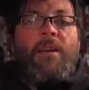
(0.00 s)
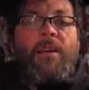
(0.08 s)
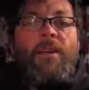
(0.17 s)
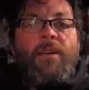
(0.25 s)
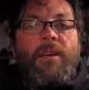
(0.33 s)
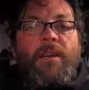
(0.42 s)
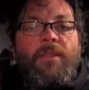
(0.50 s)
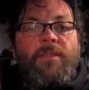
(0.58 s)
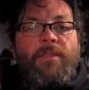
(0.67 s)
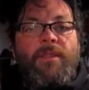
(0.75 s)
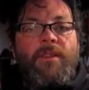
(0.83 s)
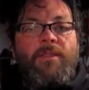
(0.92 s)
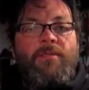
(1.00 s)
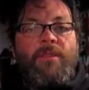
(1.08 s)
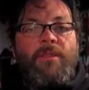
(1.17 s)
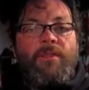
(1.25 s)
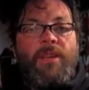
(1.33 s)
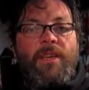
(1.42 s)
Okay, day
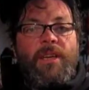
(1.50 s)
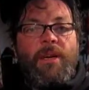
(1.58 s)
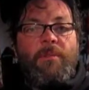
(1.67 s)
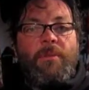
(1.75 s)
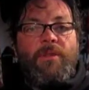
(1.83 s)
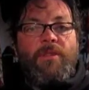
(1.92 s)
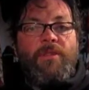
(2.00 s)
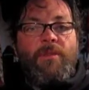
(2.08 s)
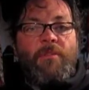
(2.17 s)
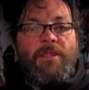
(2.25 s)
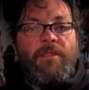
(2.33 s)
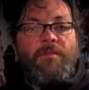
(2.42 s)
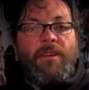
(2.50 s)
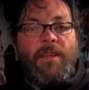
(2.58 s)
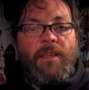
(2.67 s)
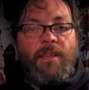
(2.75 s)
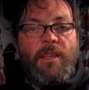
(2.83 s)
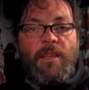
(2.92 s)
3 recap. Just got back to the
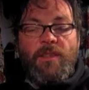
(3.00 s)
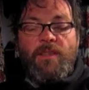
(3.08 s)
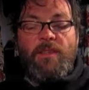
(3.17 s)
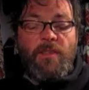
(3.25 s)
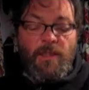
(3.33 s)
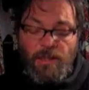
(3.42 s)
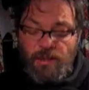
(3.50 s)
van. It's